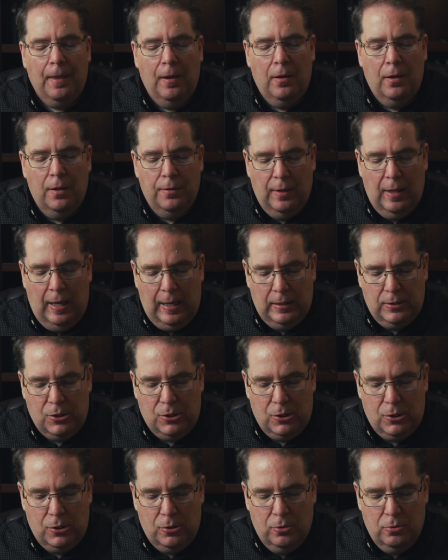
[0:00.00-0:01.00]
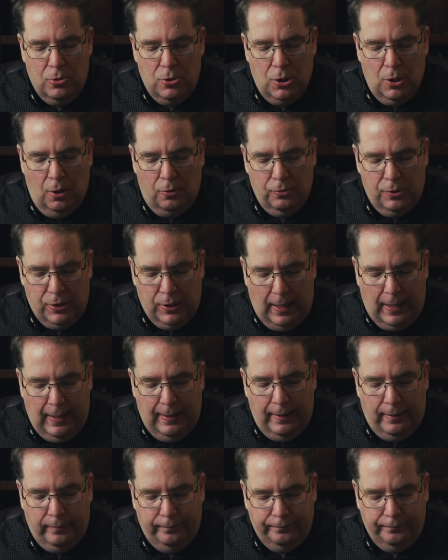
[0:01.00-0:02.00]
And that's
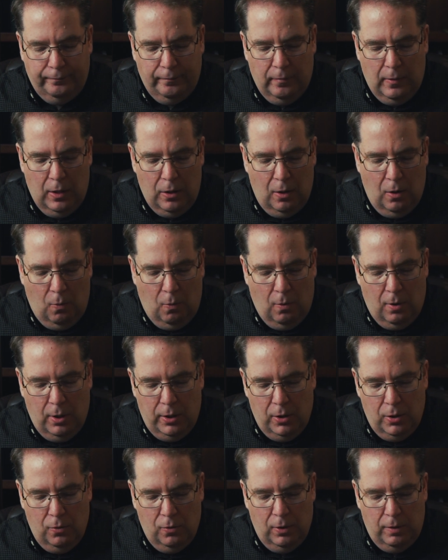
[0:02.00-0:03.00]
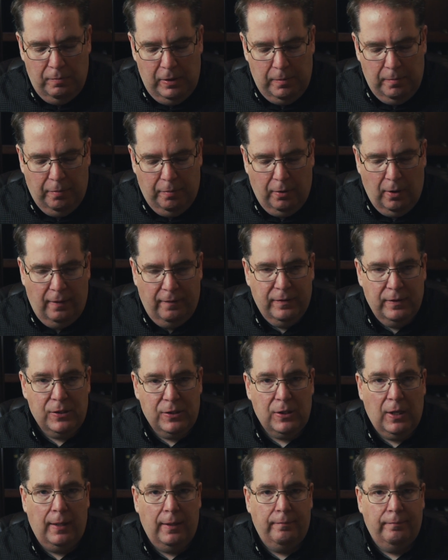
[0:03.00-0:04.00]
Josiah, the one who had been
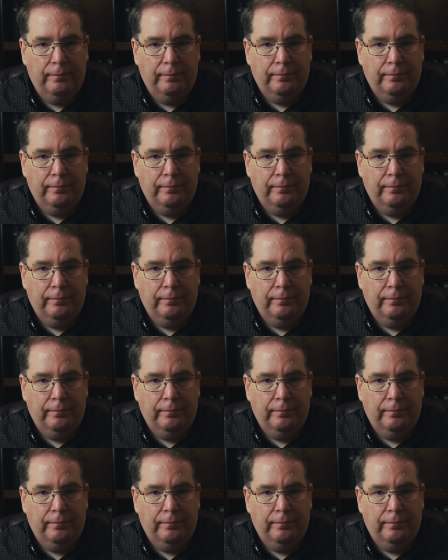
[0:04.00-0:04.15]
prophesied.